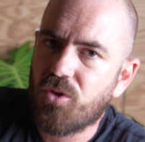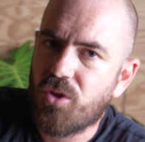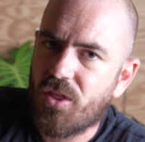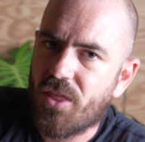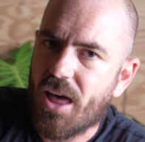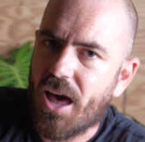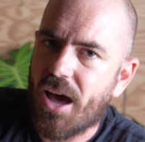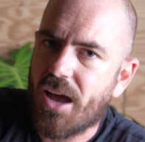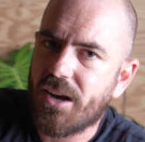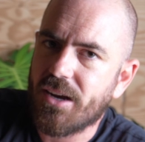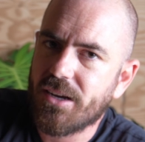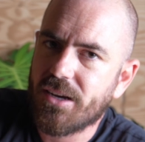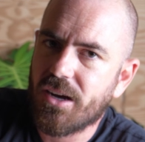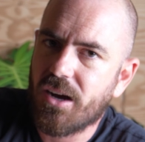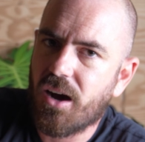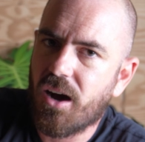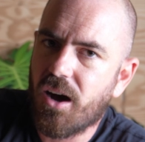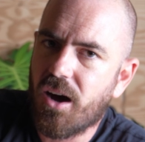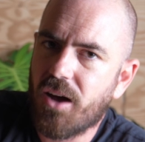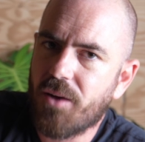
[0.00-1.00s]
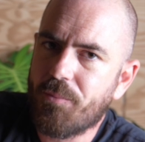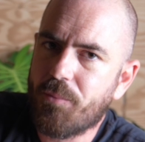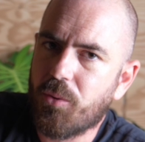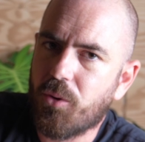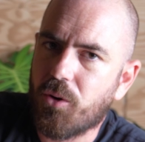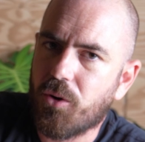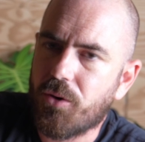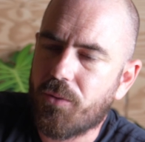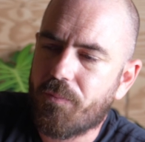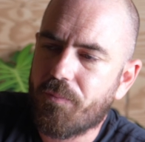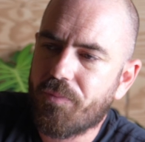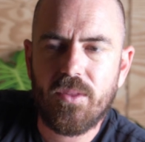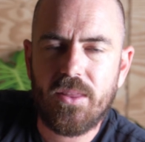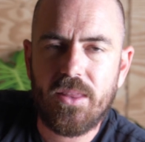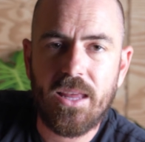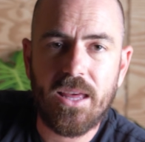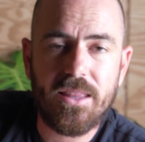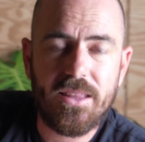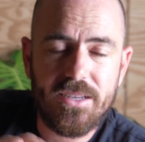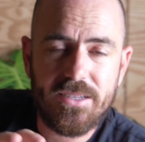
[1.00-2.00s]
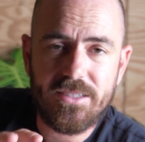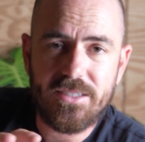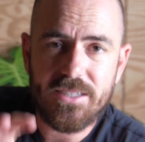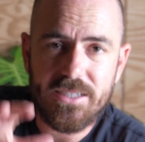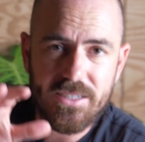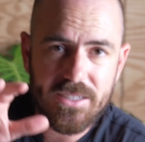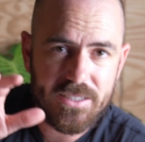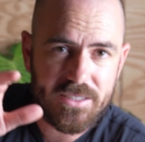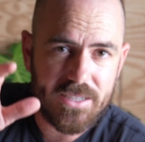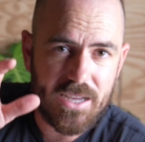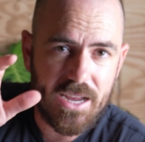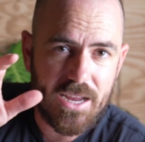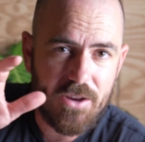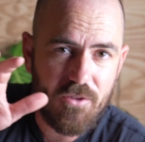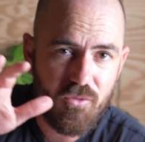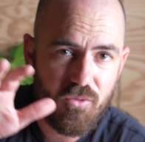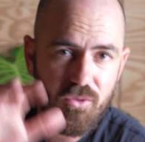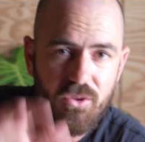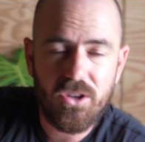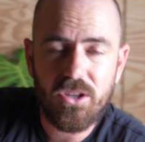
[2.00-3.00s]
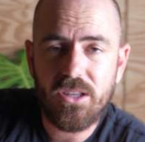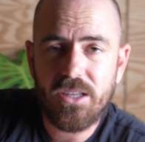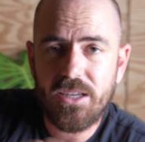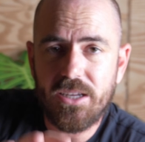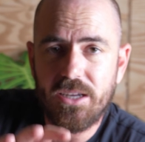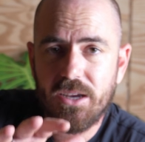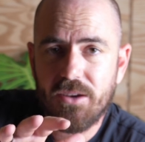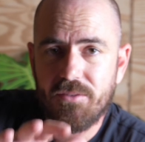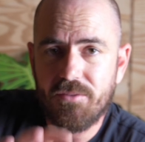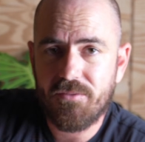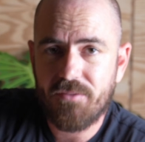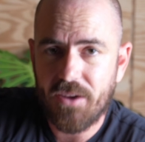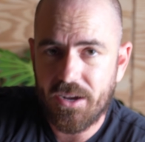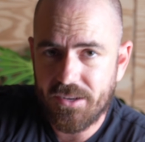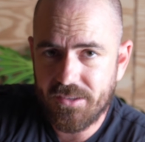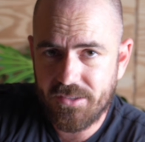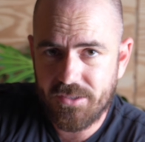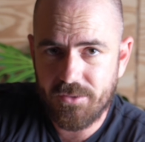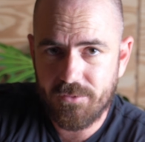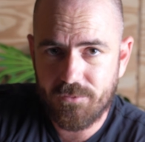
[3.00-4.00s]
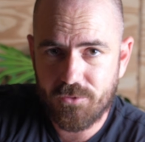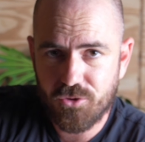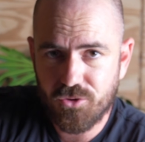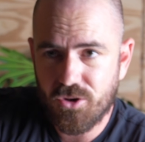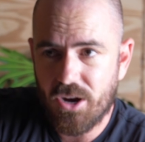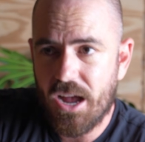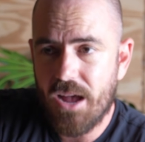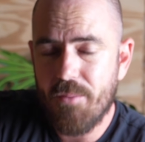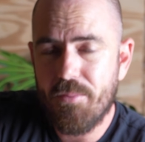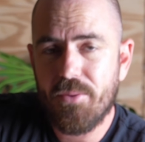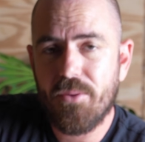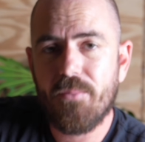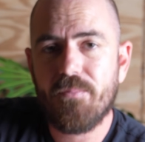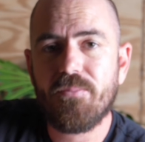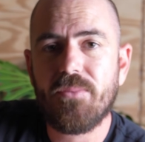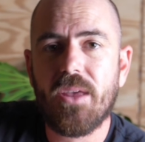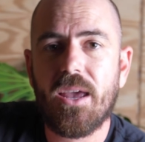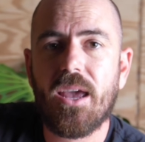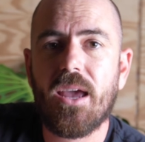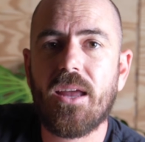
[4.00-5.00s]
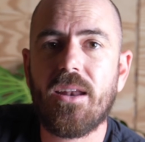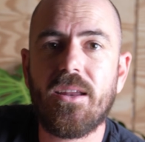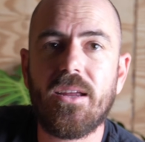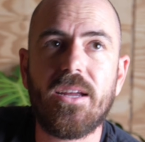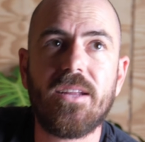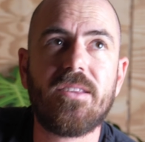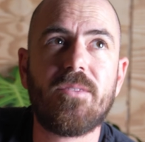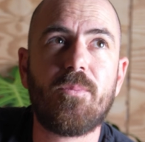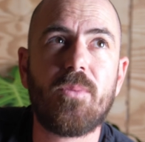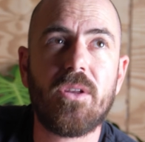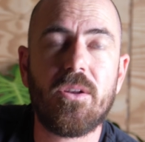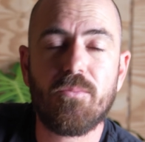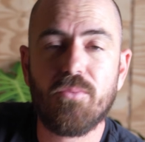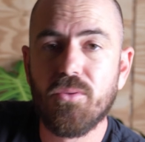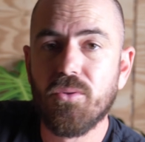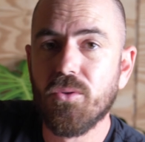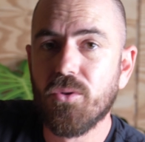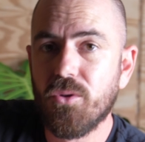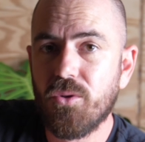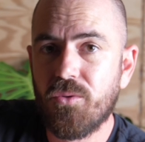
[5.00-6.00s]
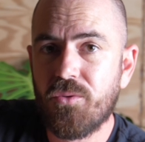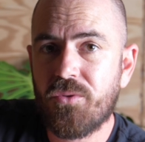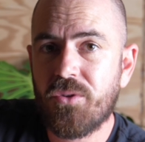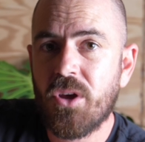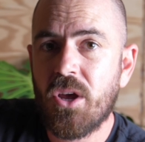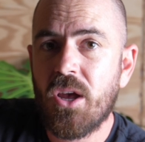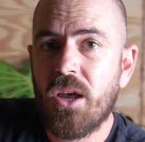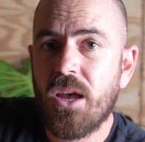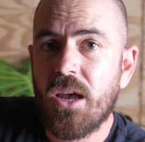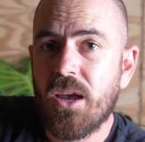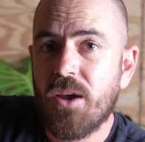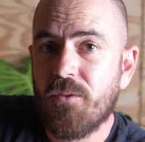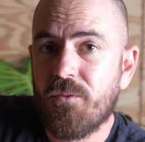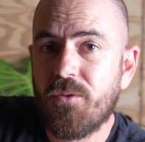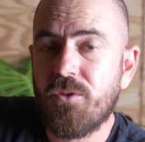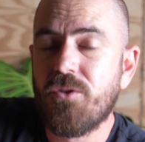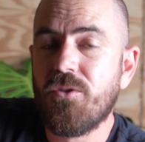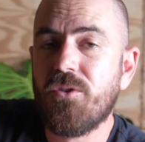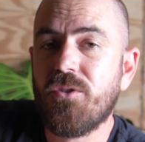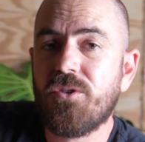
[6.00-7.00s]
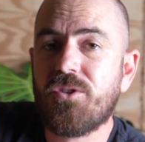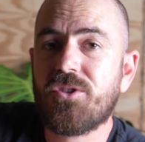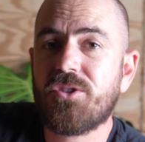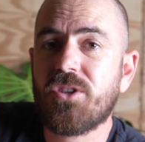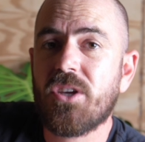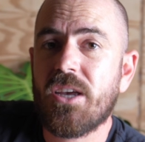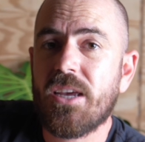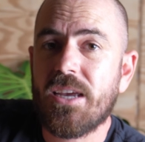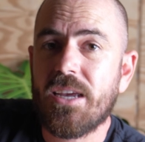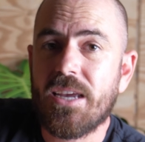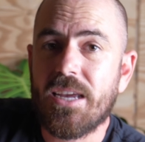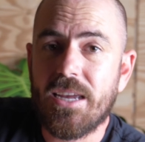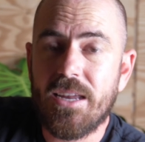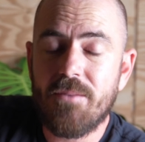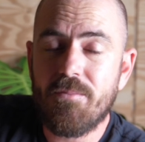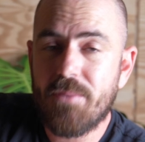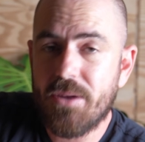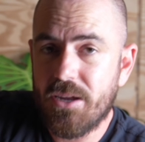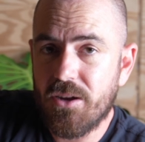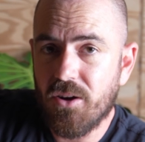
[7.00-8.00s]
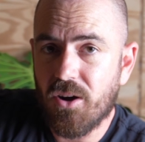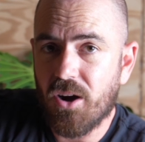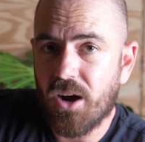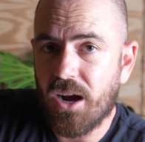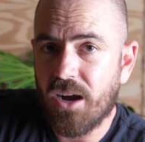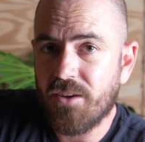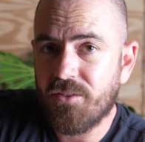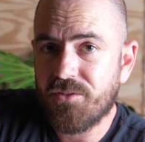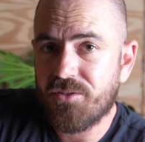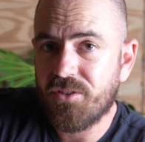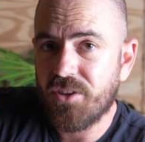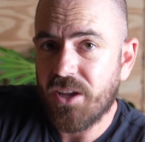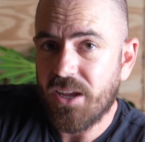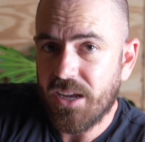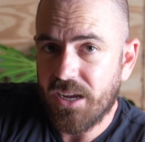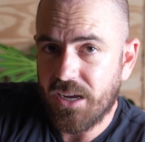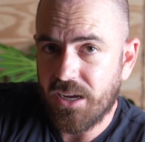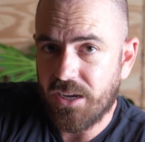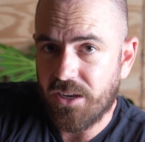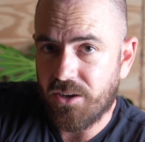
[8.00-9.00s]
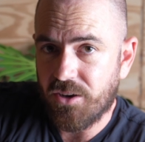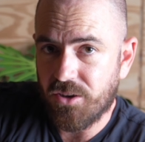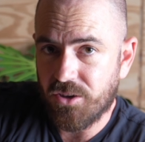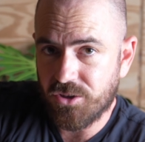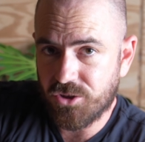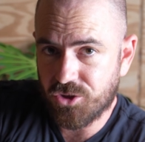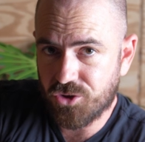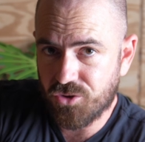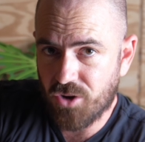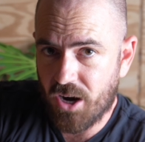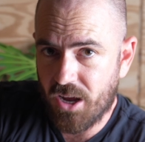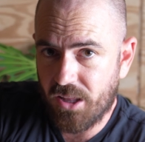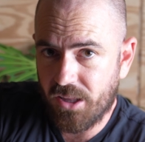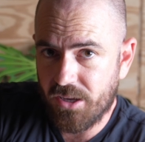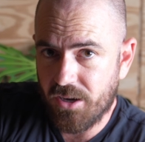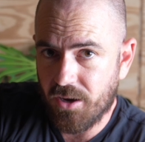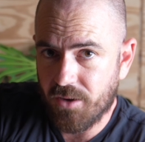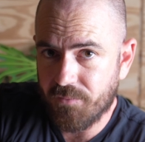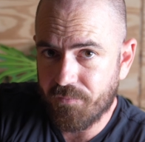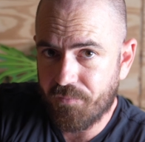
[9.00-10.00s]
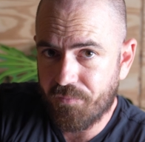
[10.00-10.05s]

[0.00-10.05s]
that cardboard. Now, this is a really effective trap, and it's been approved for use in beehives in Australia.